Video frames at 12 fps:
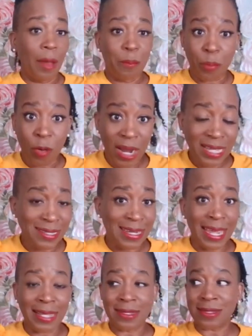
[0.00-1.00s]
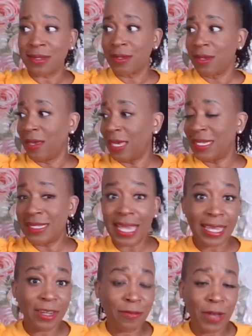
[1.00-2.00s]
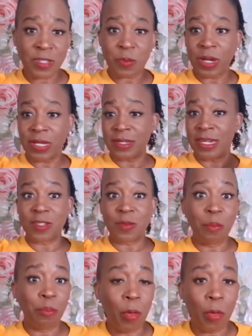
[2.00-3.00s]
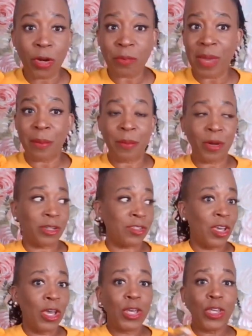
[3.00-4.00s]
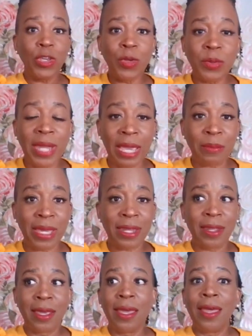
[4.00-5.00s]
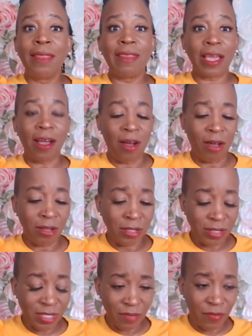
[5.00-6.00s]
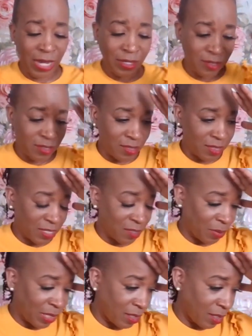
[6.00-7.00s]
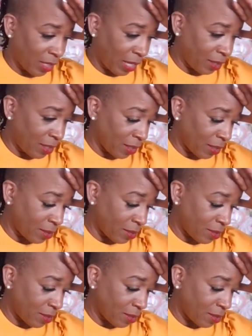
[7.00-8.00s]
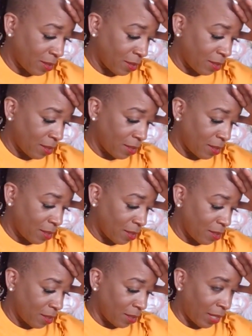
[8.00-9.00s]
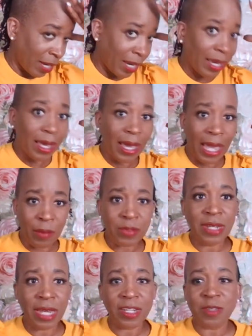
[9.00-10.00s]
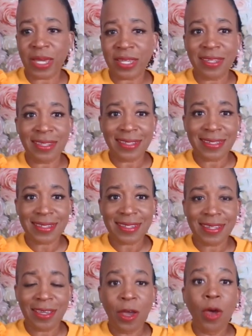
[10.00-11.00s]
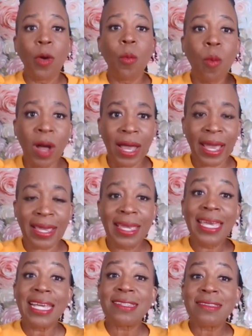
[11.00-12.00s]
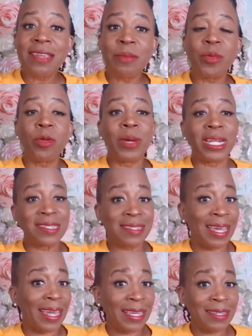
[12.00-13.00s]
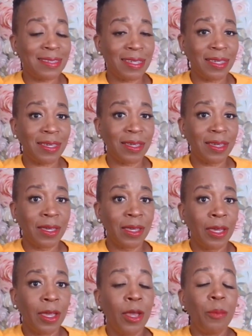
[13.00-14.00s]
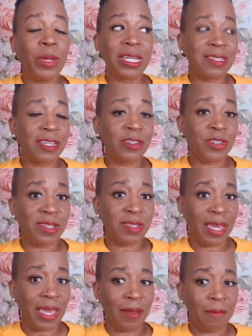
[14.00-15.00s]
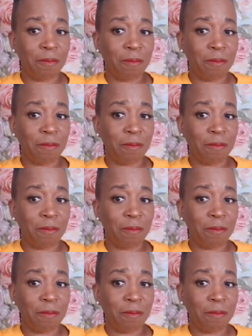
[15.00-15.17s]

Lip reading: Presidents, executive vice presidents, board members, you name it. They all look at the values assessment like this. Like, I was not expecting this. Why? It's simple, but it's not easy. Because here's the thing.